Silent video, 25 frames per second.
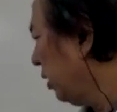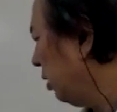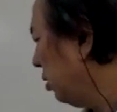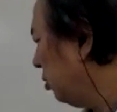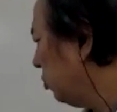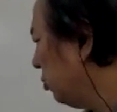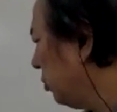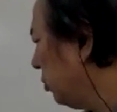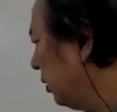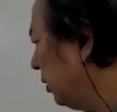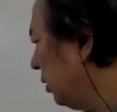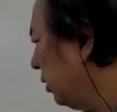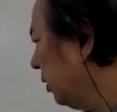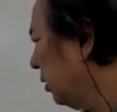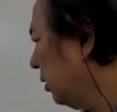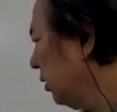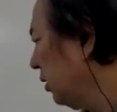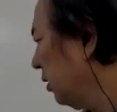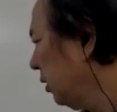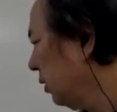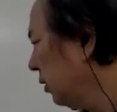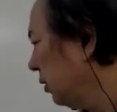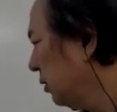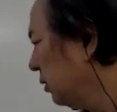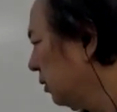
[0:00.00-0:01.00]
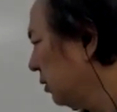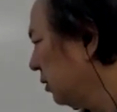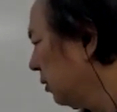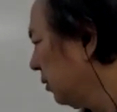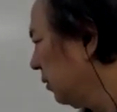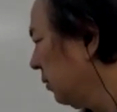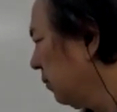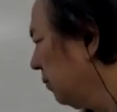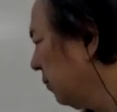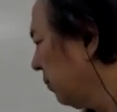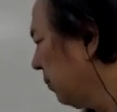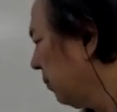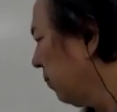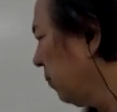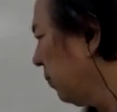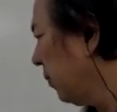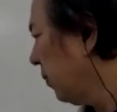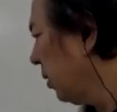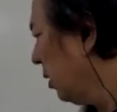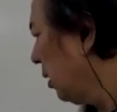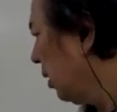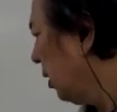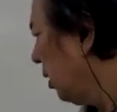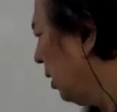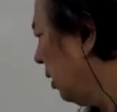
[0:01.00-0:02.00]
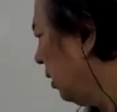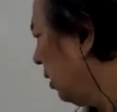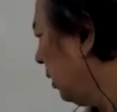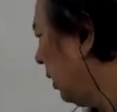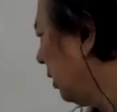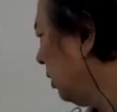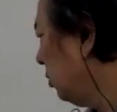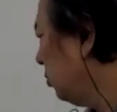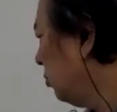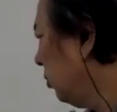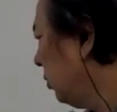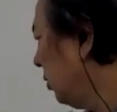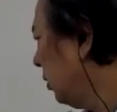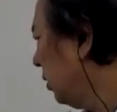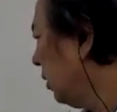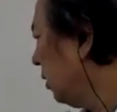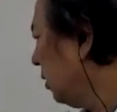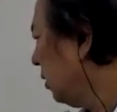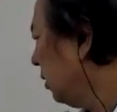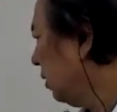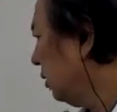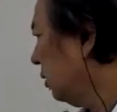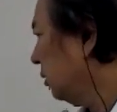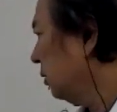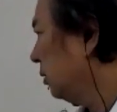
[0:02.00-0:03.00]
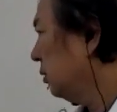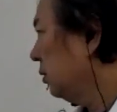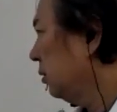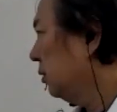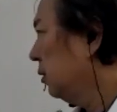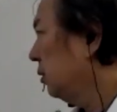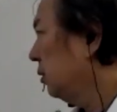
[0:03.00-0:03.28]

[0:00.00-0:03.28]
H in here and H in here.